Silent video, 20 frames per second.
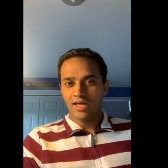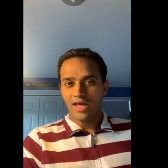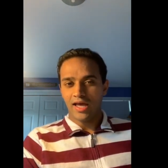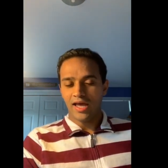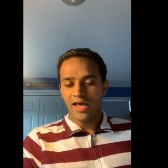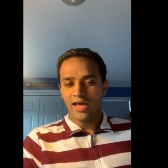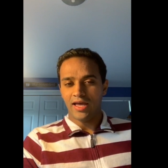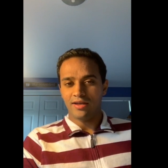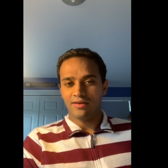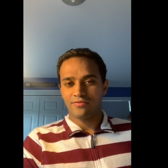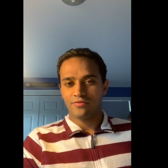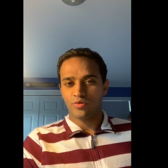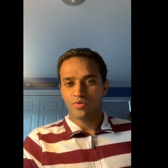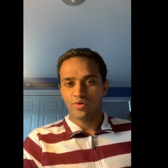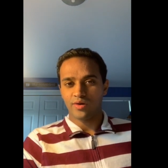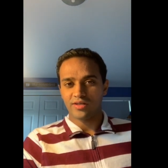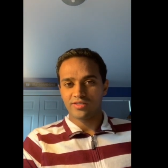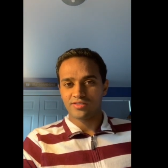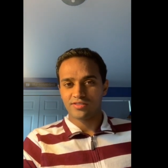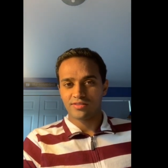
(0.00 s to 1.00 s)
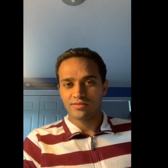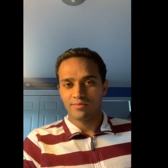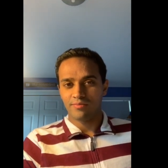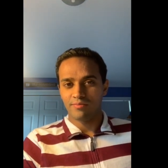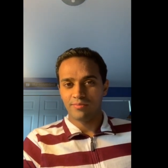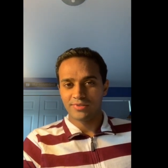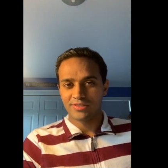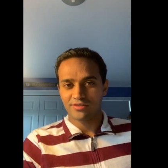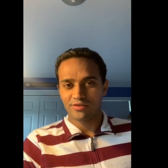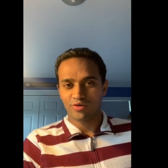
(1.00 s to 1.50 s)
And of course,
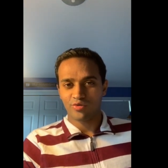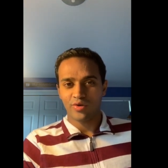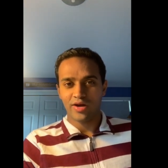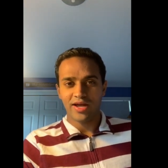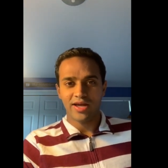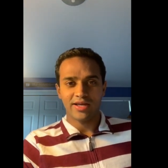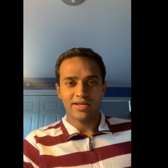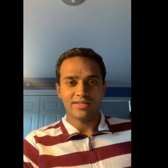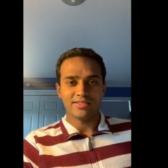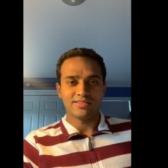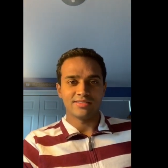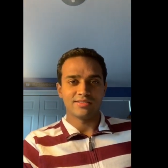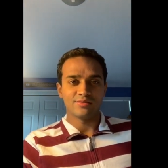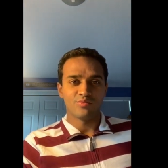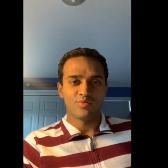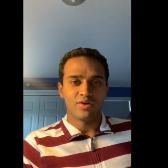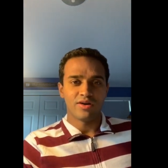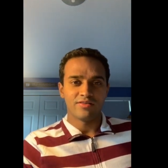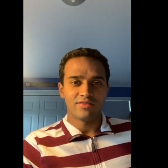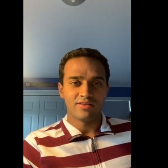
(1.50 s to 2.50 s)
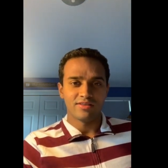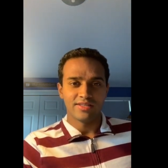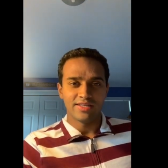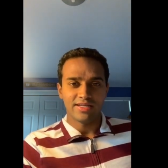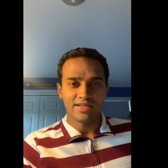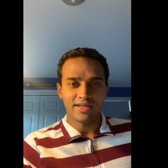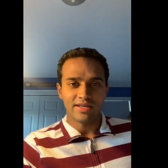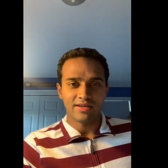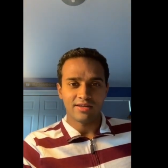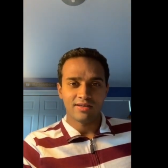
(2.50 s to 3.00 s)
Mr. Huang is one of the
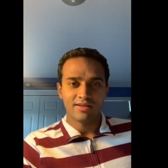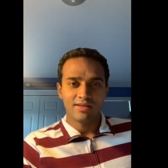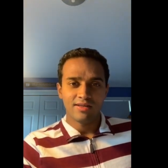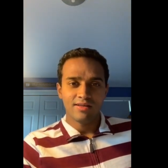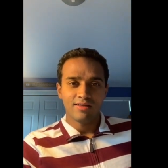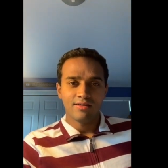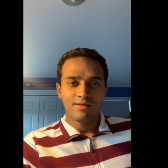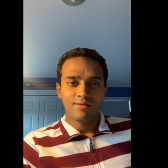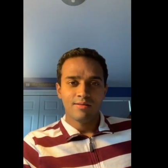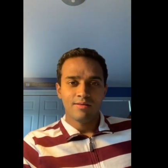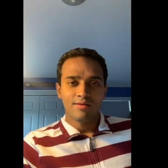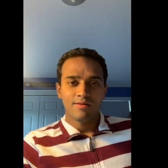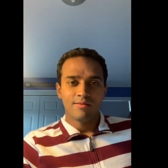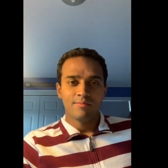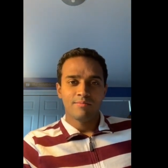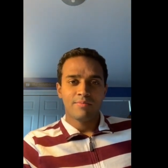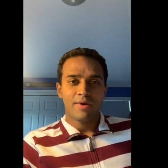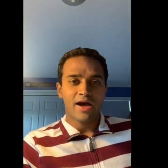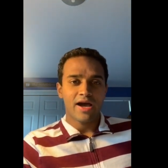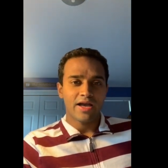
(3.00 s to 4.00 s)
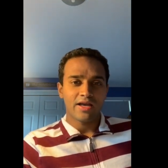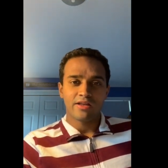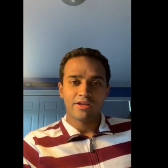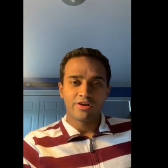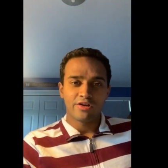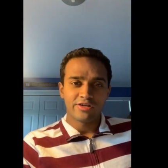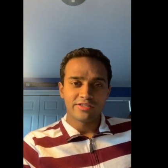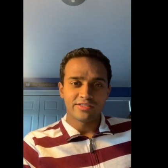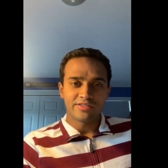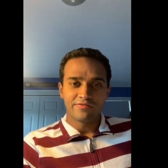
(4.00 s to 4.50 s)
leading
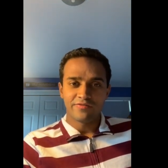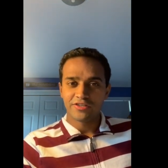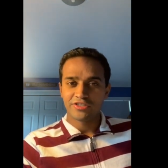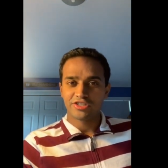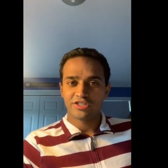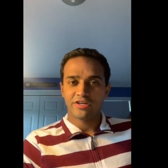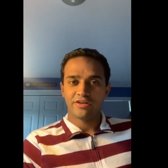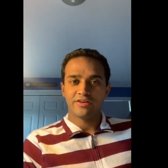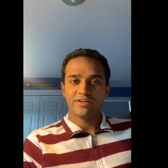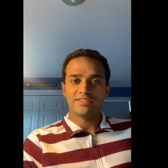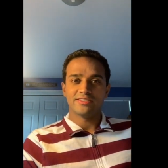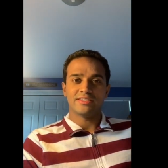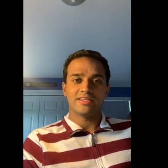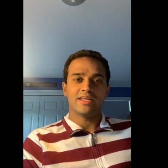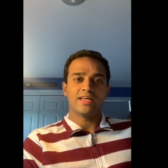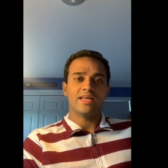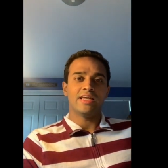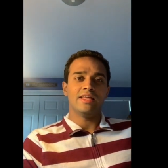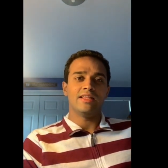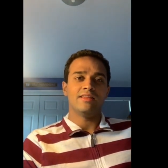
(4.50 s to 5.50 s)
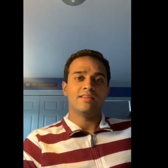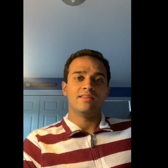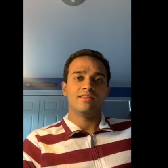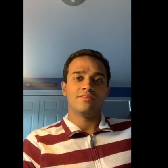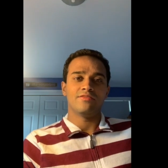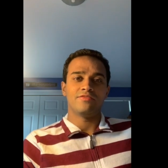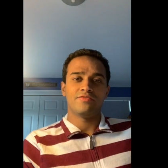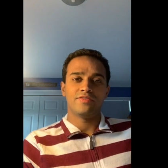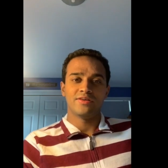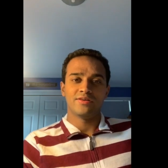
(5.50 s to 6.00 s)
pioneers and visionaries in the
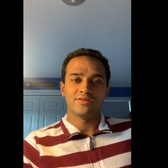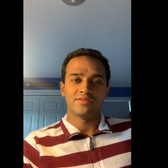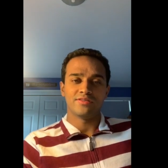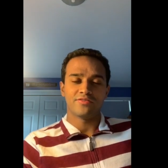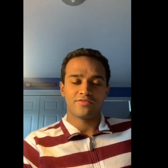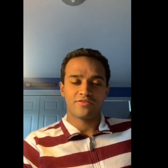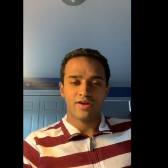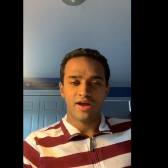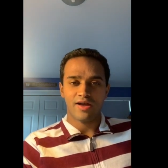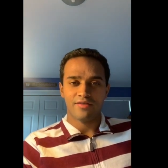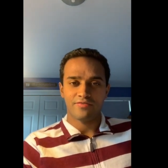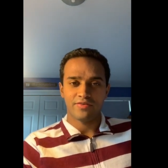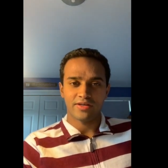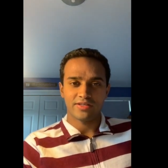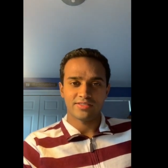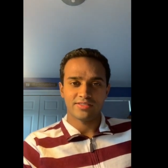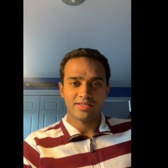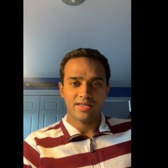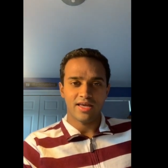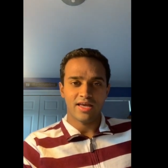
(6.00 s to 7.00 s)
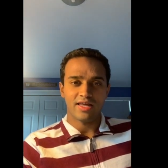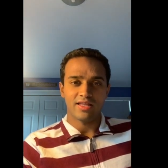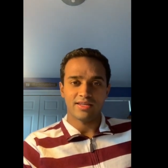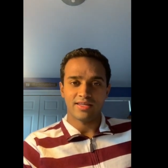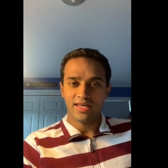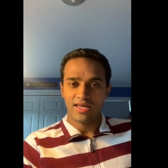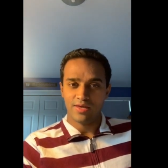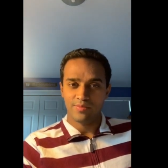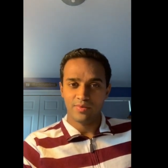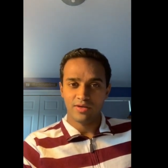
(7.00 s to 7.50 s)
field of graphics and
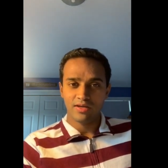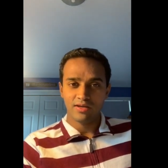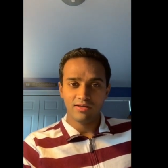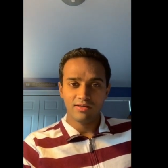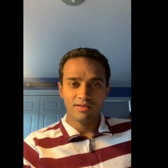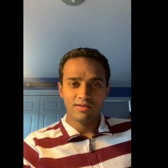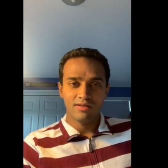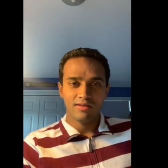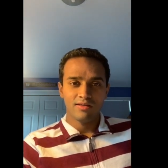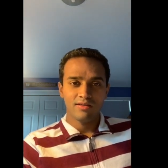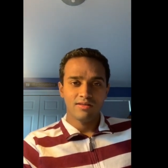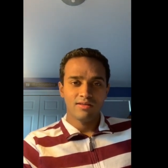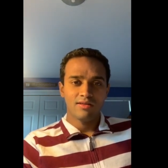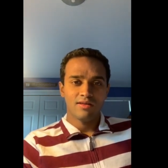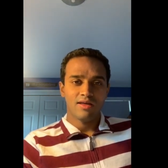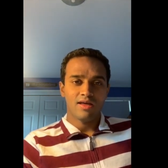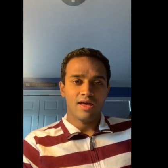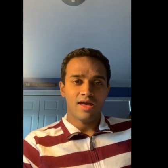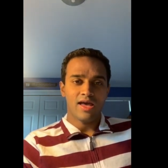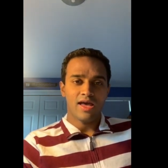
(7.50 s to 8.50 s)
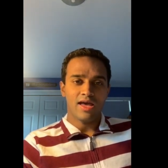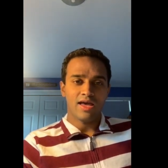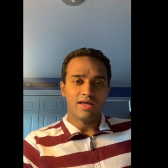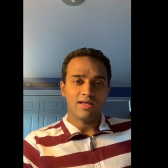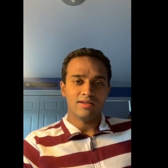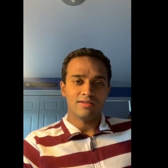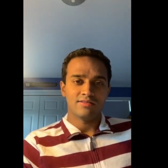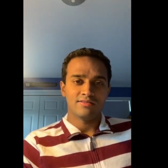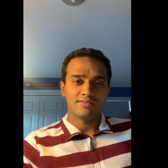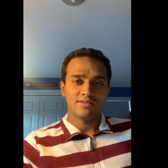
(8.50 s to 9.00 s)
gaming.
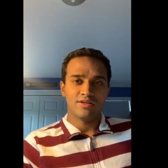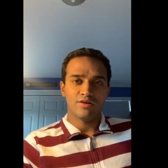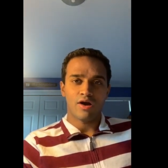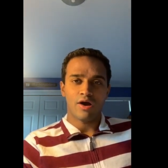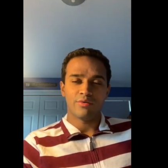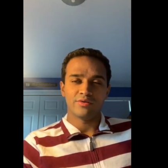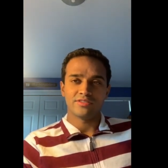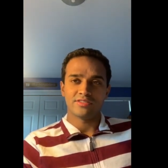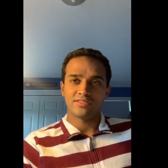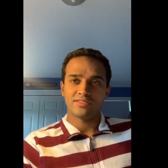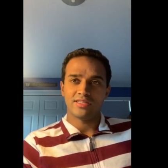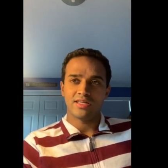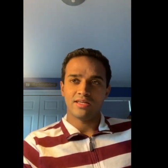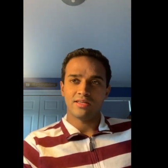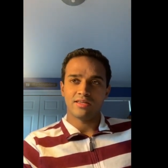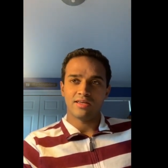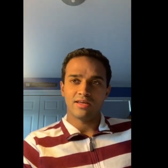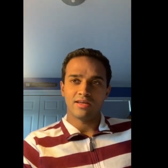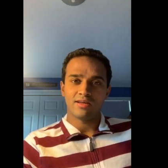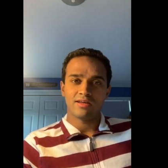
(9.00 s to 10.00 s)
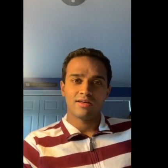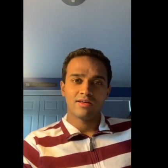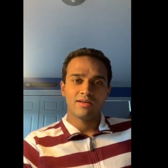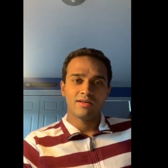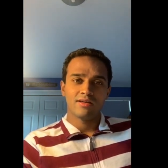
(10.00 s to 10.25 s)
And, you know, I was just thinking,